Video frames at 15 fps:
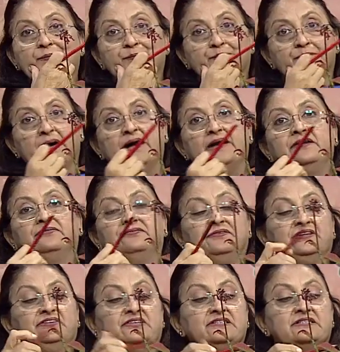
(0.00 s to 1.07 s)
bud
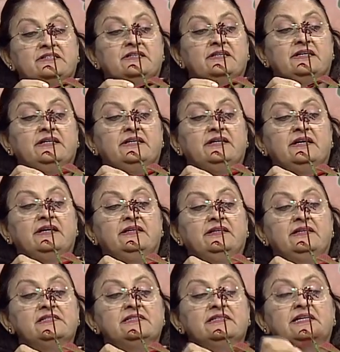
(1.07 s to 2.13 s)
which is in
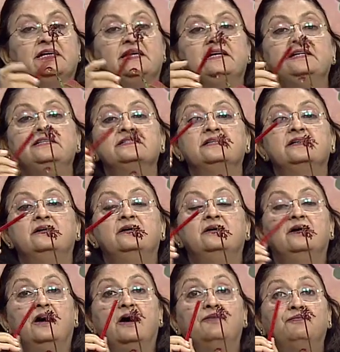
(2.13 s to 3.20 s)
this case
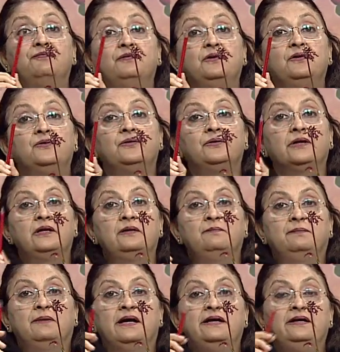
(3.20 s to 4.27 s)
a floral
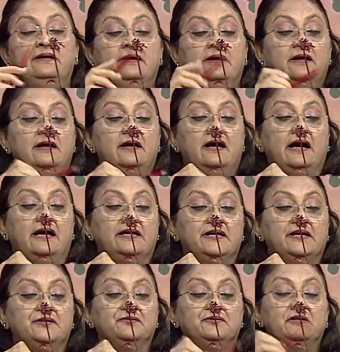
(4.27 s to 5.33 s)
bud and it